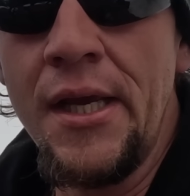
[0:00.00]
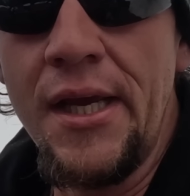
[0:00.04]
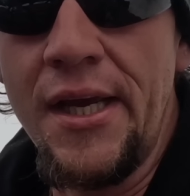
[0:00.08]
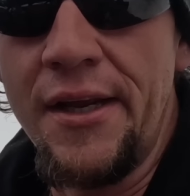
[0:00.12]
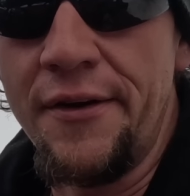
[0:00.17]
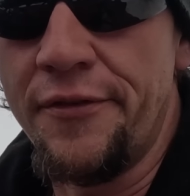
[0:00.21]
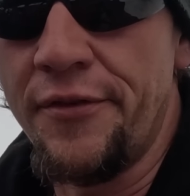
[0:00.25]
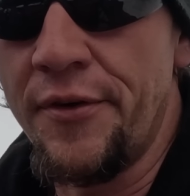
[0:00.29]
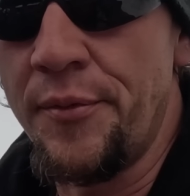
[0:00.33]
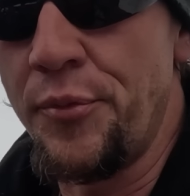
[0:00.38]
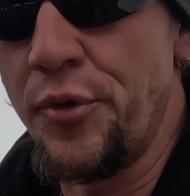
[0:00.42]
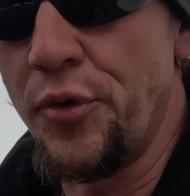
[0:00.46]

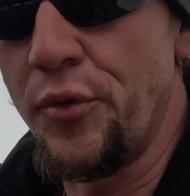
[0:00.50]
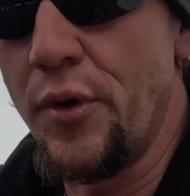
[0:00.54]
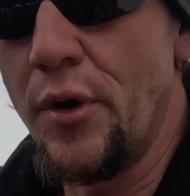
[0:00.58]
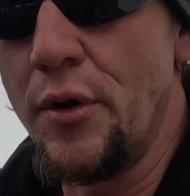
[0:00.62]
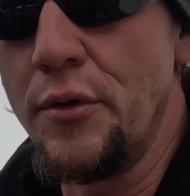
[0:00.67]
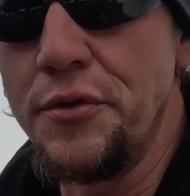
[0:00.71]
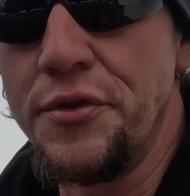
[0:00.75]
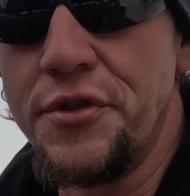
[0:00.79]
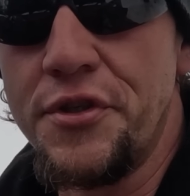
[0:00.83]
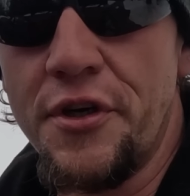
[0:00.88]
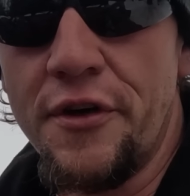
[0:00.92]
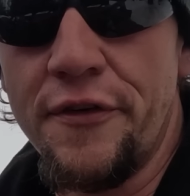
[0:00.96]
And from the
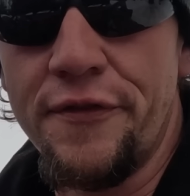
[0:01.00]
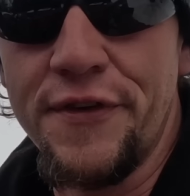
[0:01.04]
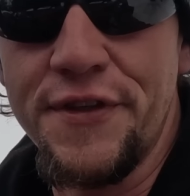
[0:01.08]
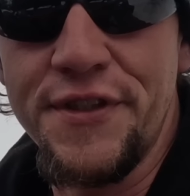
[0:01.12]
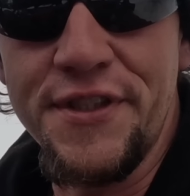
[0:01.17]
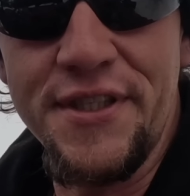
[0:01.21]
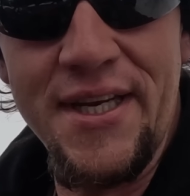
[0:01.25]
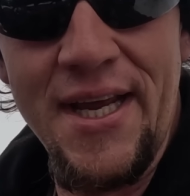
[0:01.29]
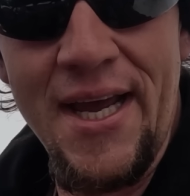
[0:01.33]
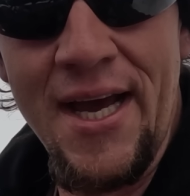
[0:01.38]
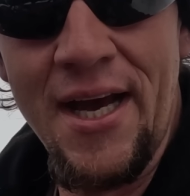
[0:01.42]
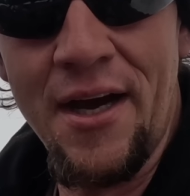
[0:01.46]
road surface
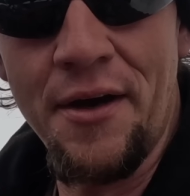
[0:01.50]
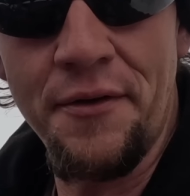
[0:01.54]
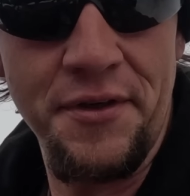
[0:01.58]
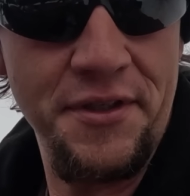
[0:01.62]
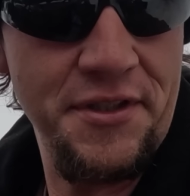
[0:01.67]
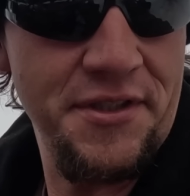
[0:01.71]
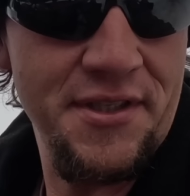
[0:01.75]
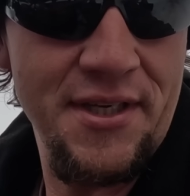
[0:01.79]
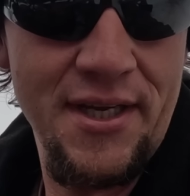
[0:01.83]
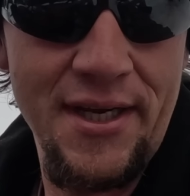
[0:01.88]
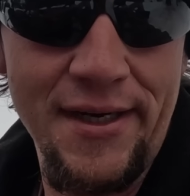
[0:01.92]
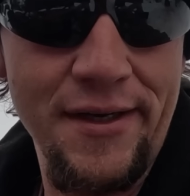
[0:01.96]
down,
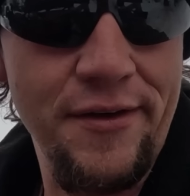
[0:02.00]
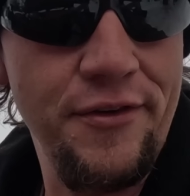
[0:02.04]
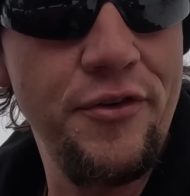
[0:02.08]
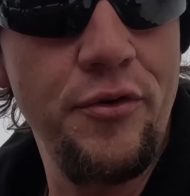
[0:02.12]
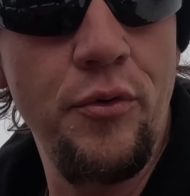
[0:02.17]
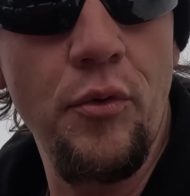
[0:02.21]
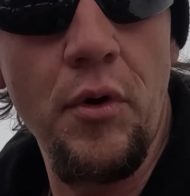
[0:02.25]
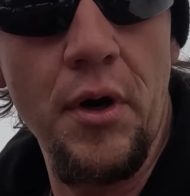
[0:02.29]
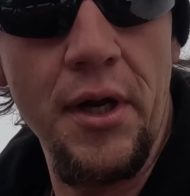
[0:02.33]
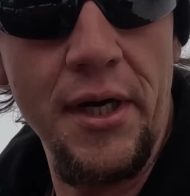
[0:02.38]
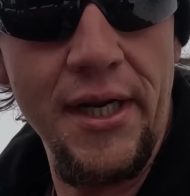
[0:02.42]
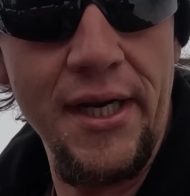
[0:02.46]
it's like
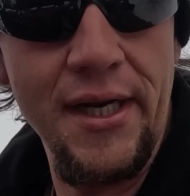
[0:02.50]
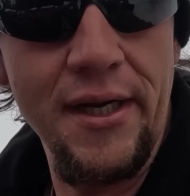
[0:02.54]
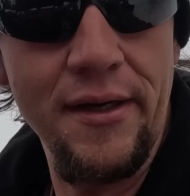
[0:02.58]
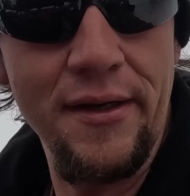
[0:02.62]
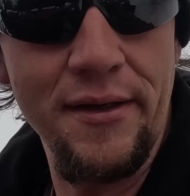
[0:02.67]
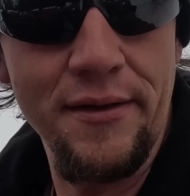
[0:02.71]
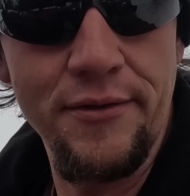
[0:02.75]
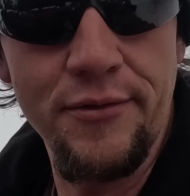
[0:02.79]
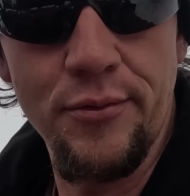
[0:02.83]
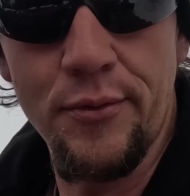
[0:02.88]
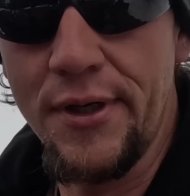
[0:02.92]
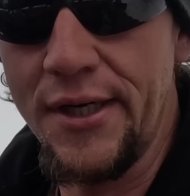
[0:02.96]

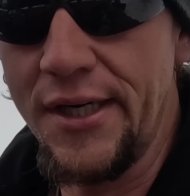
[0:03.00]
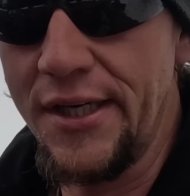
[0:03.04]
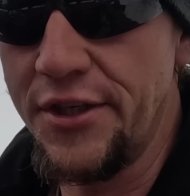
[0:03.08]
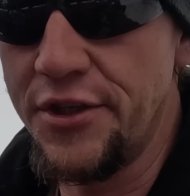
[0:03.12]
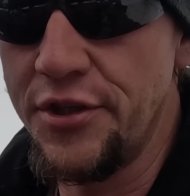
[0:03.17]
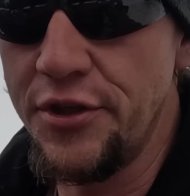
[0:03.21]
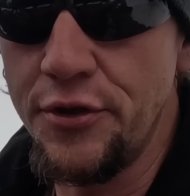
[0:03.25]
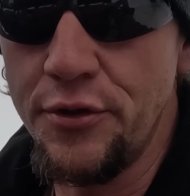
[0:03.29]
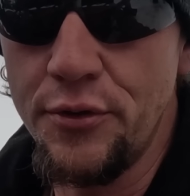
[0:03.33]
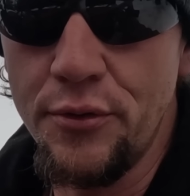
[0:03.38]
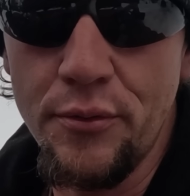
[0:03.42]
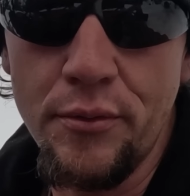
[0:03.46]
20,
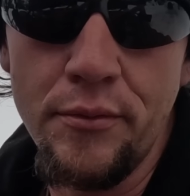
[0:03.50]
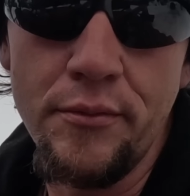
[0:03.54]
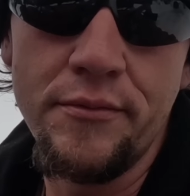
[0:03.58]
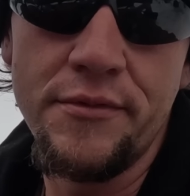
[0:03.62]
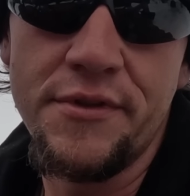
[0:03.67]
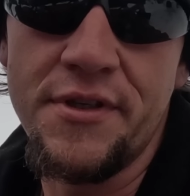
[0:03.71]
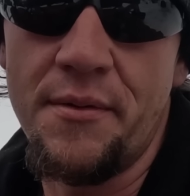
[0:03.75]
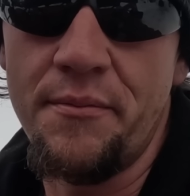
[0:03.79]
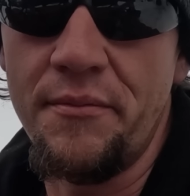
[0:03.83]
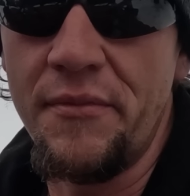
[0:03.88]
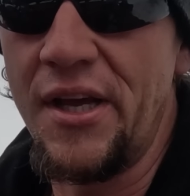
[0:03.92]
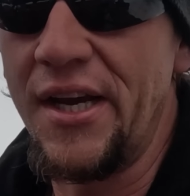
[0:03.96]
22,
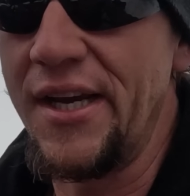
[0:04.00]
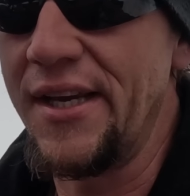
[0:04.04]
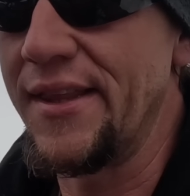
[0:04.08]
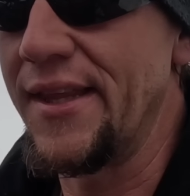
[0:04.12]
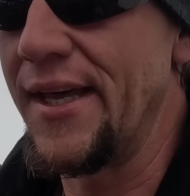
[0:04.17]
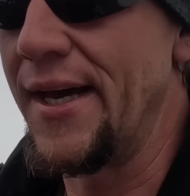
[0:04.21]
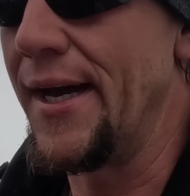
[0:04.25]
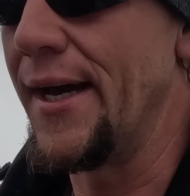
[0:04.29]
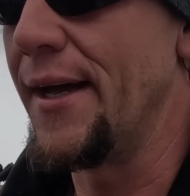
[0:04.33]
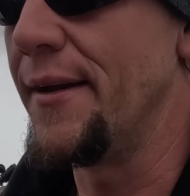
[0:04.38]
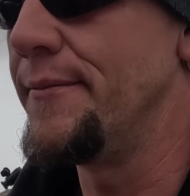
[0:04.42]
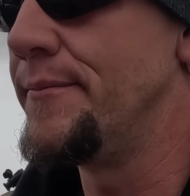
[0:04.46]
something like
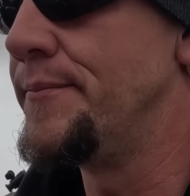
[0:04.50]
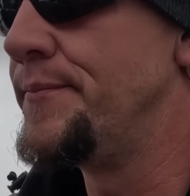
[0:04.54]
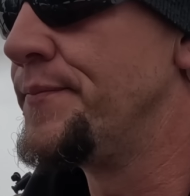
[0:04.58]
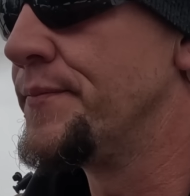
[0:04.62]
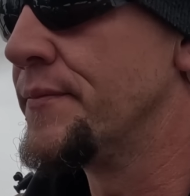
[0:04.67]
that.